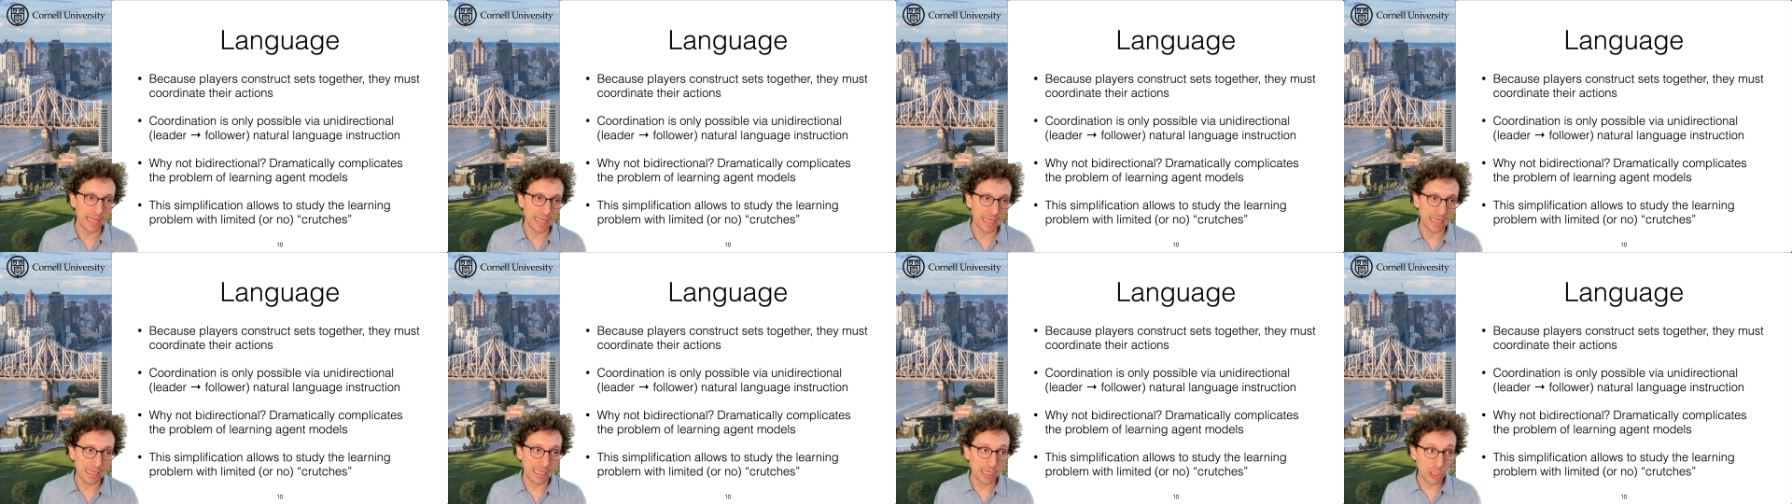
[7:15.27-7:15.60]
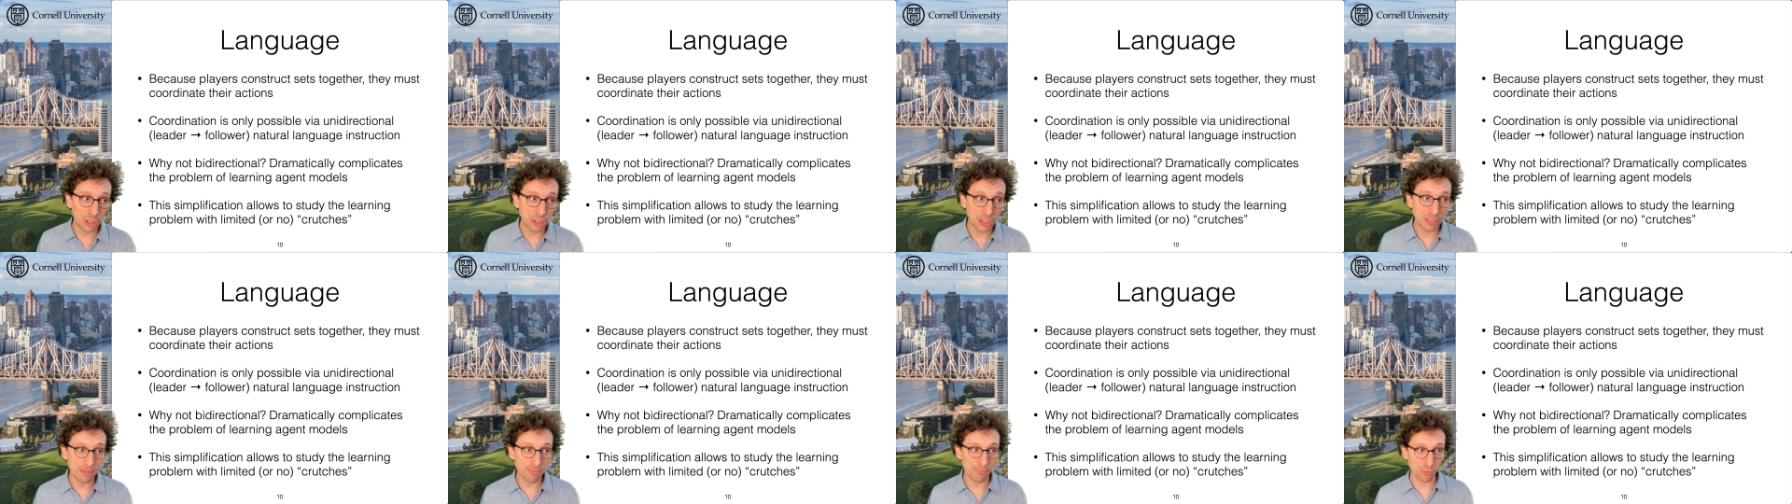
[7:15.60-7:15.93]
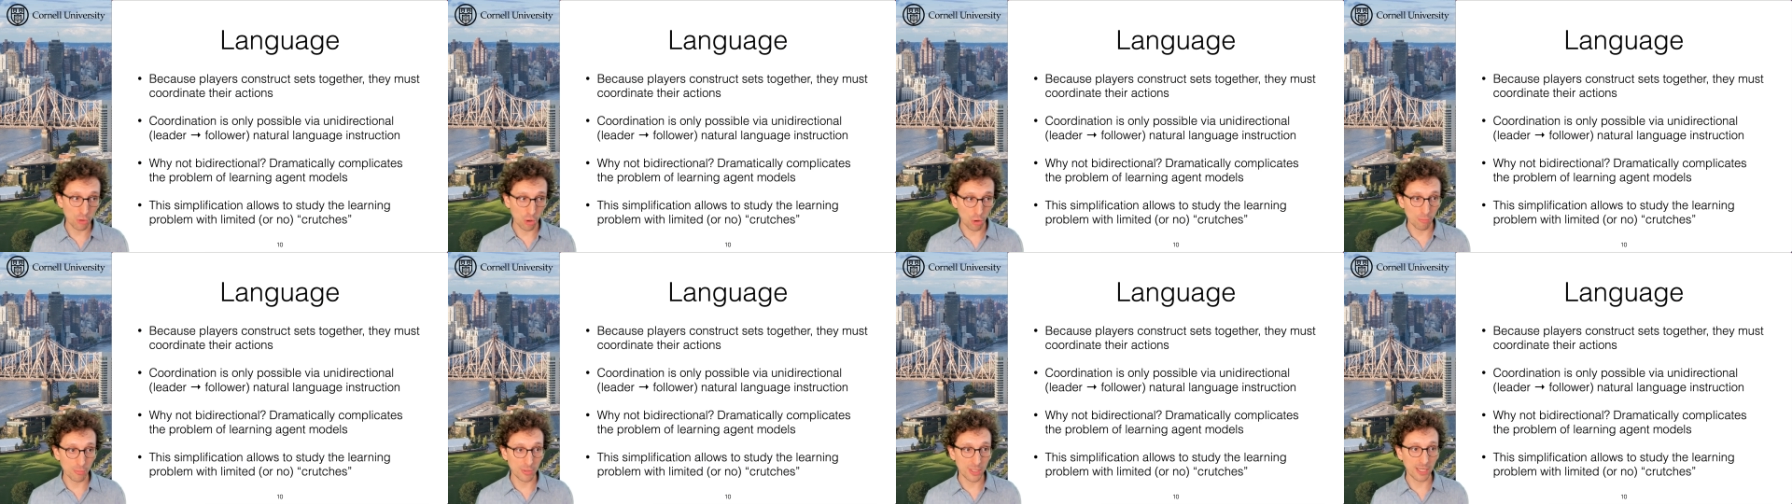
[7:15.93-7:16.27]
learning
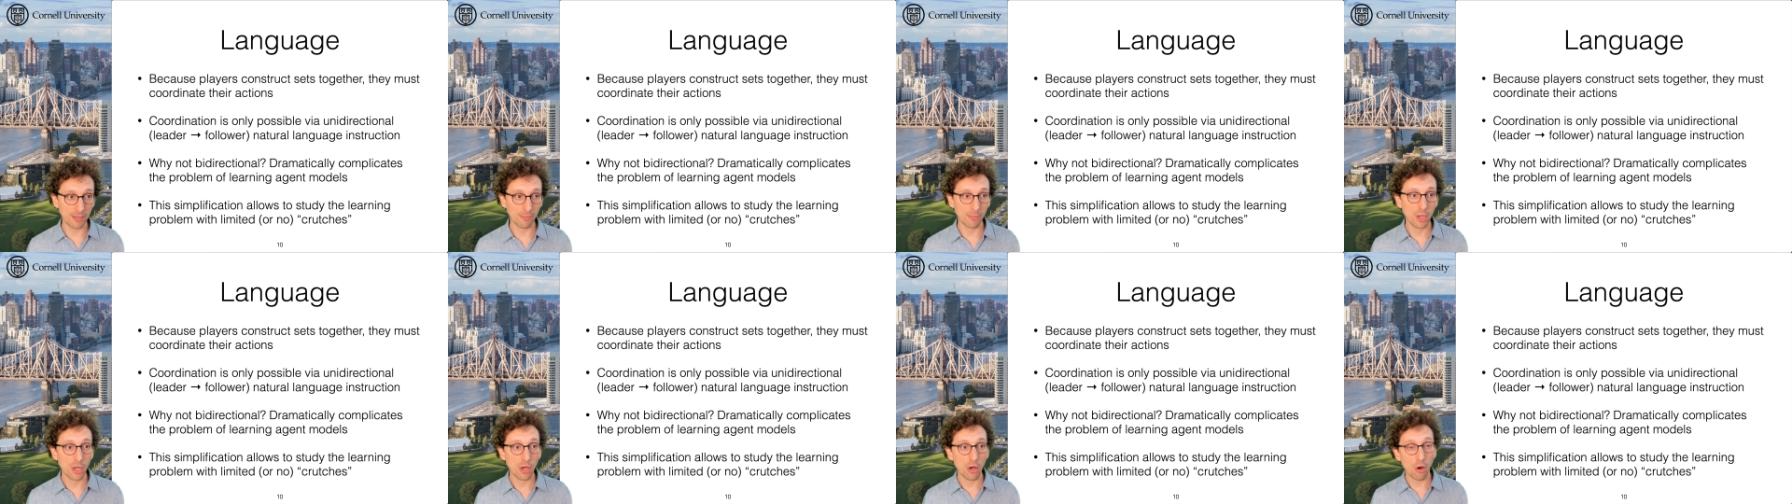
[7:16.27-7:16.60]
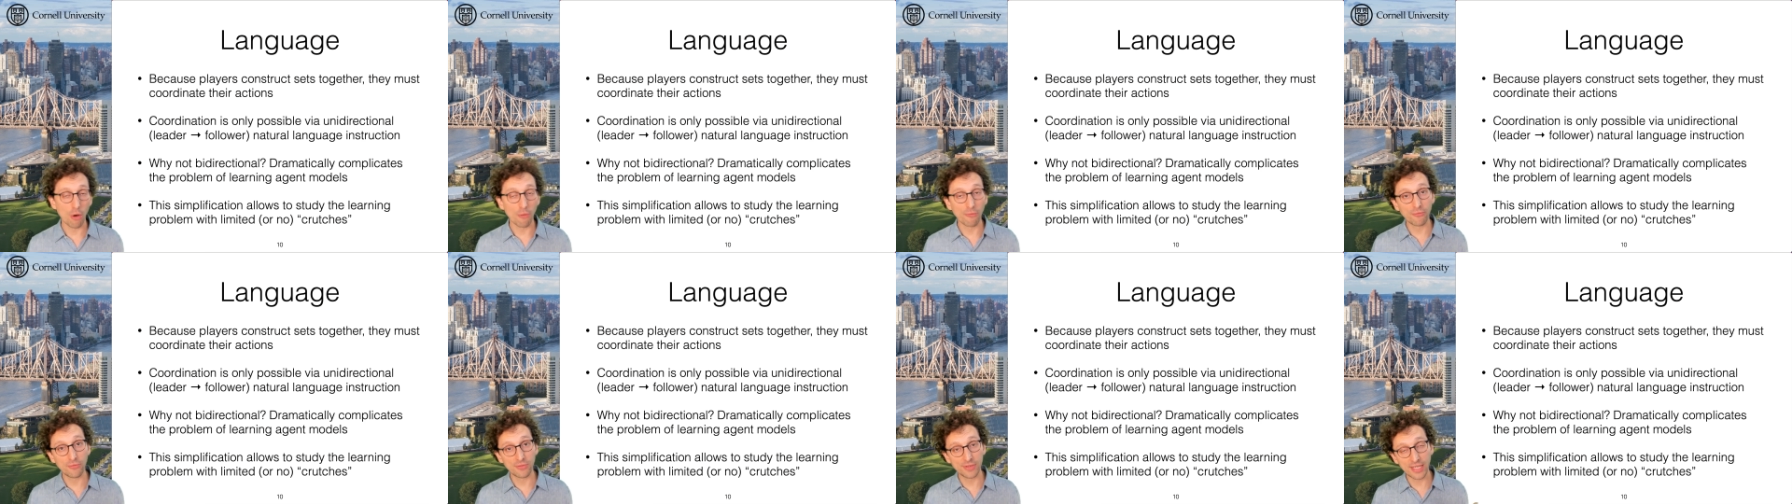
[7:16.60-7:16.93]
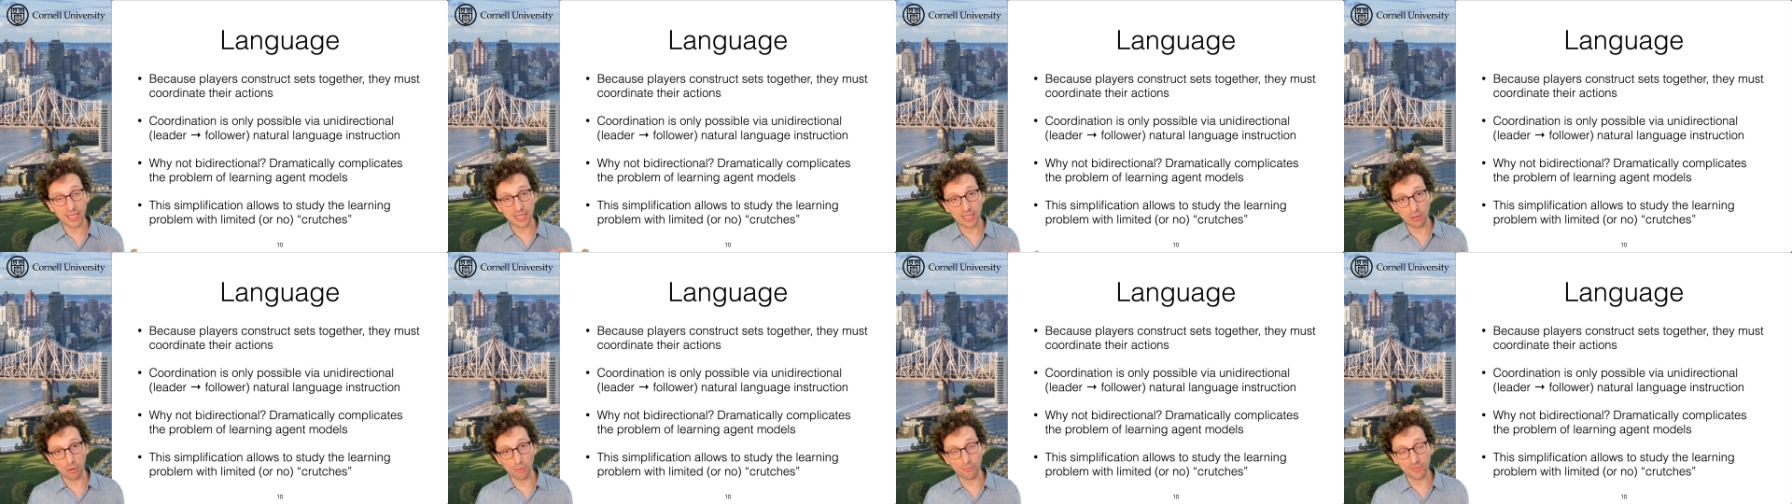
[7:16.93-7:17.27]
problem
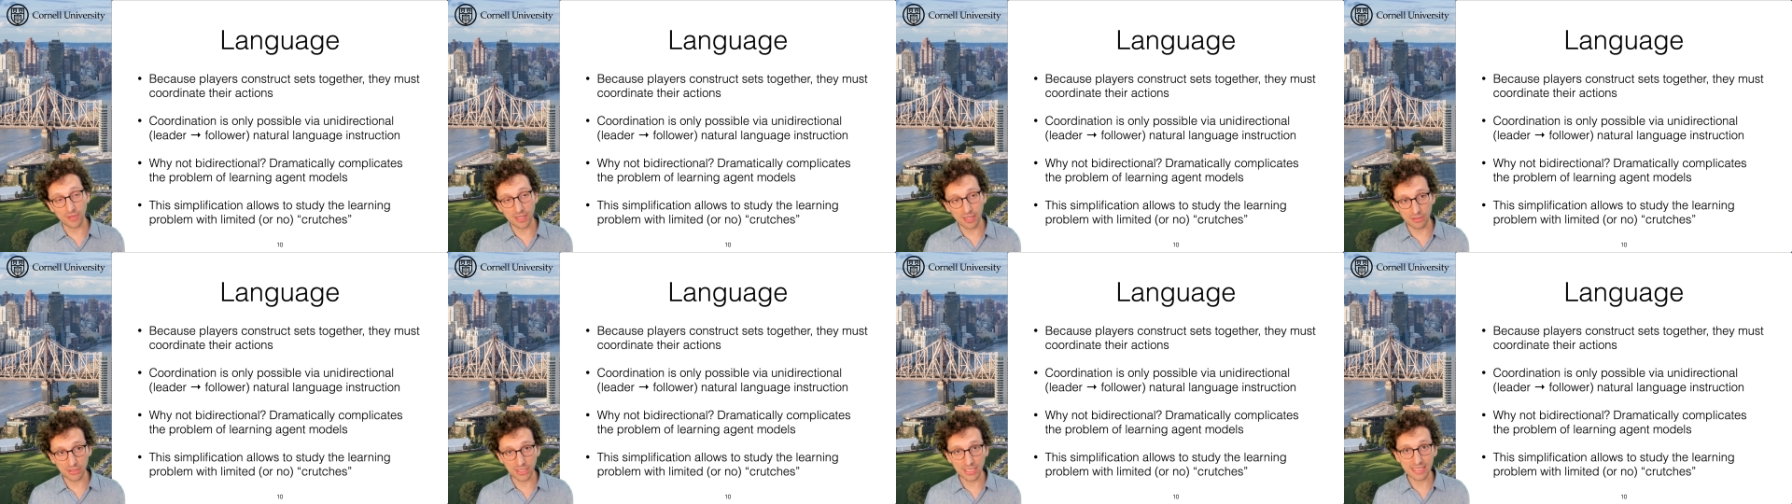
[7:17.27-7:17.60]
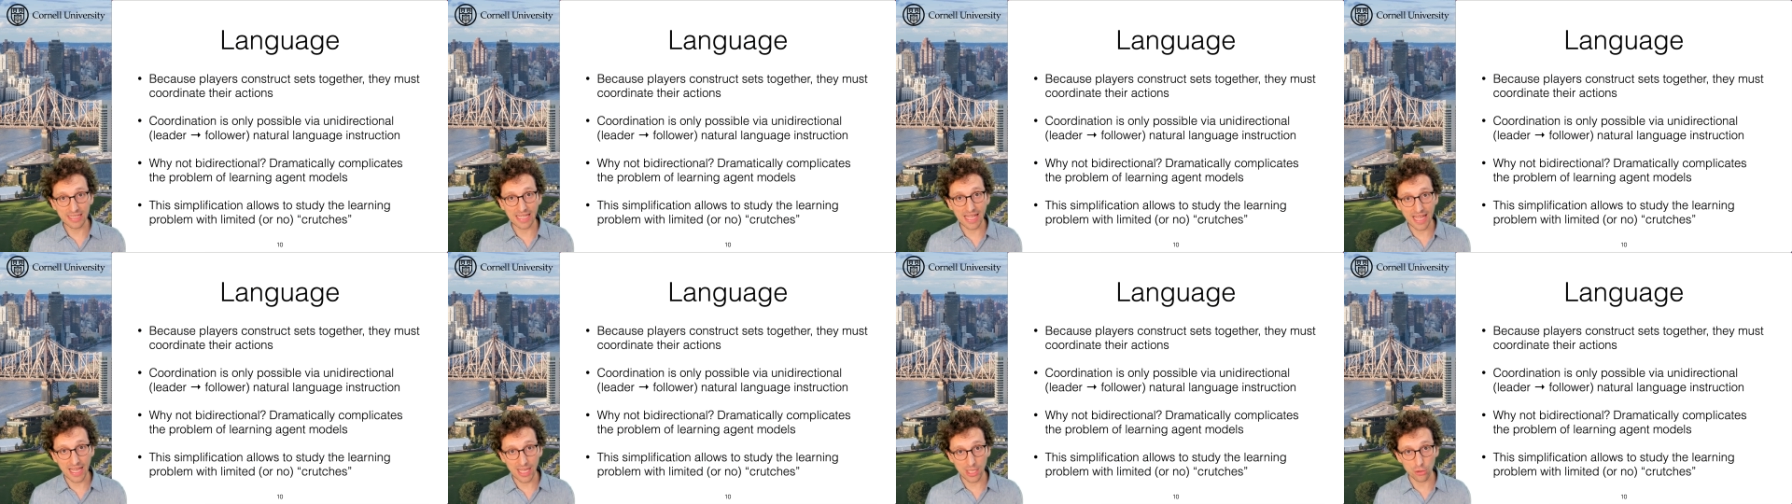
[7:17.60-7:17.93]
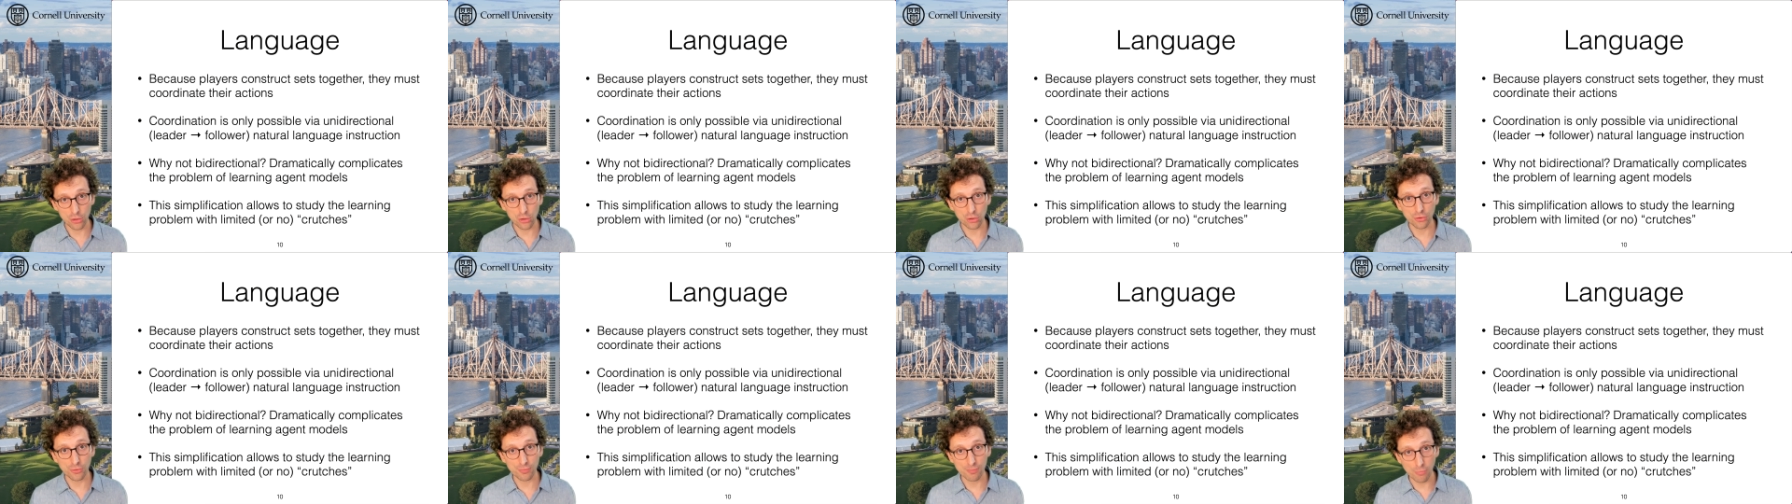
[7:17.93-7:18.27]
of learning the
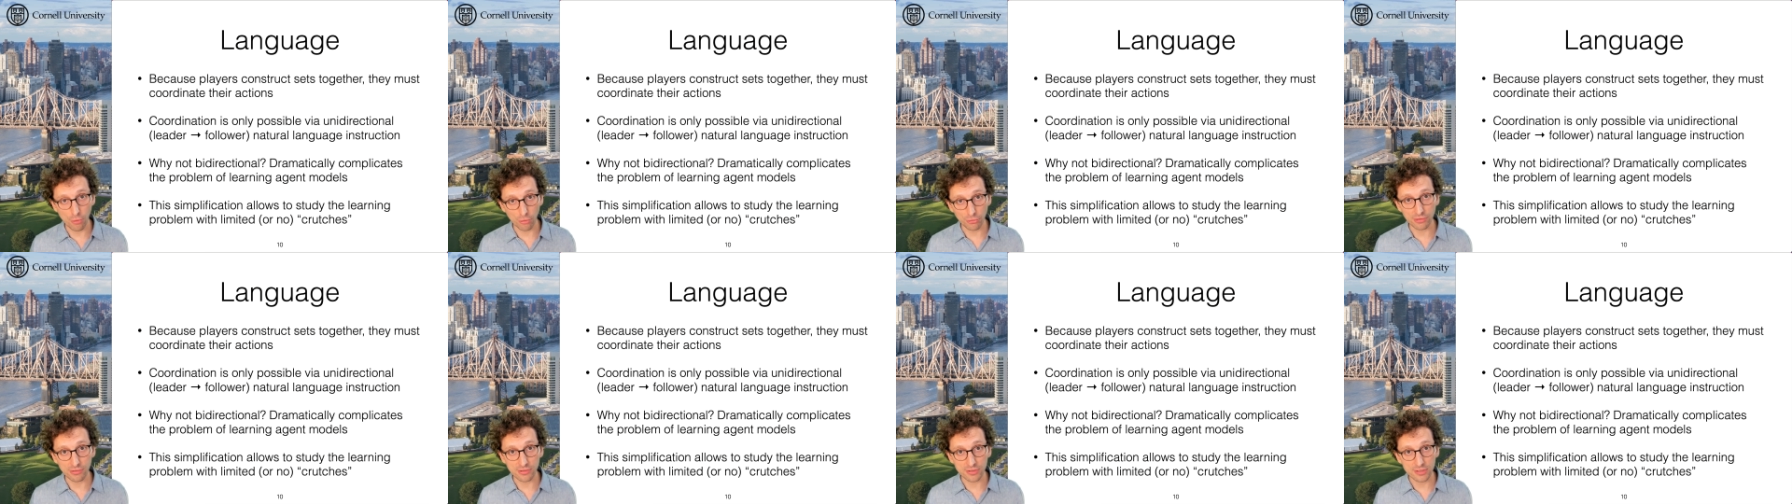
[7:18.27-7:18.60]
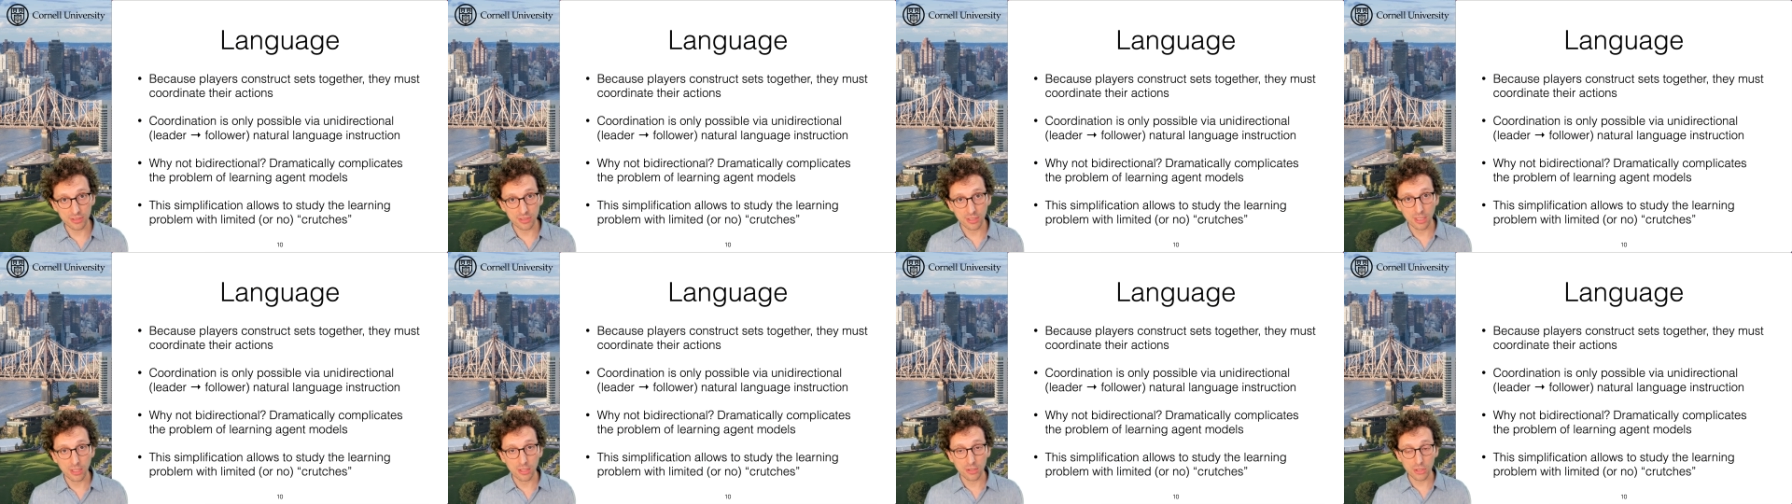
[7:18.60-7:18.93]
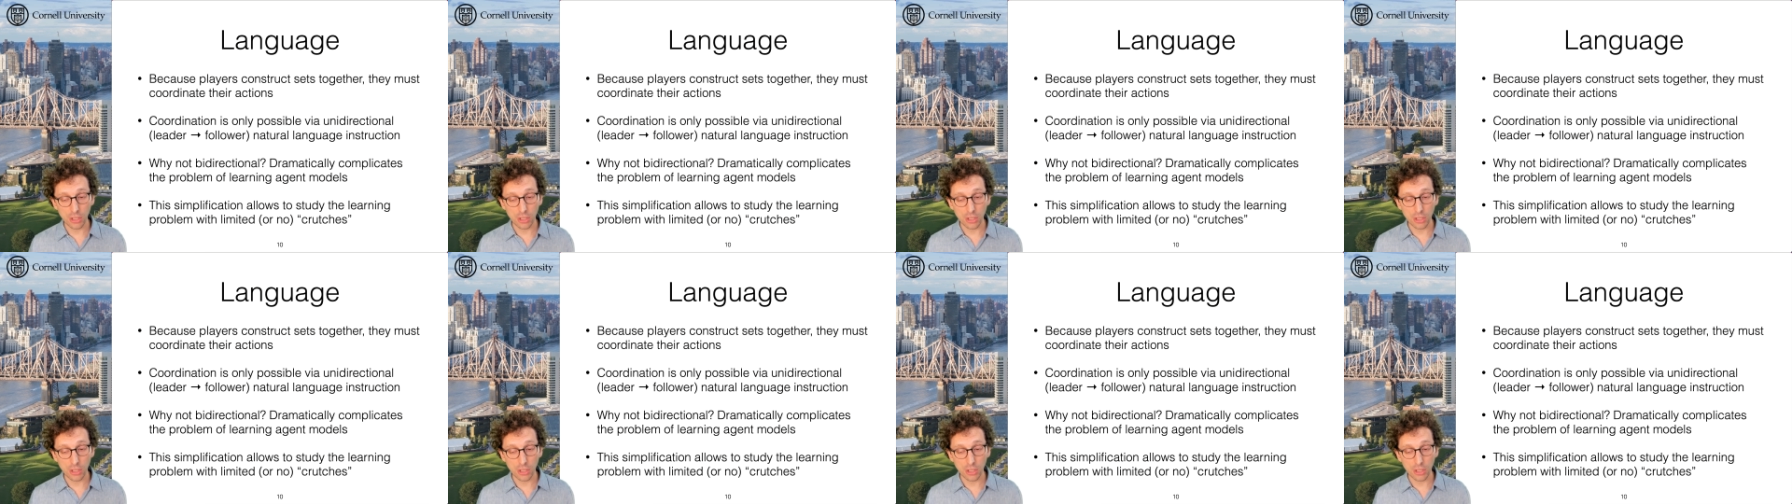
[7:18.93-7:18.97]
agent models.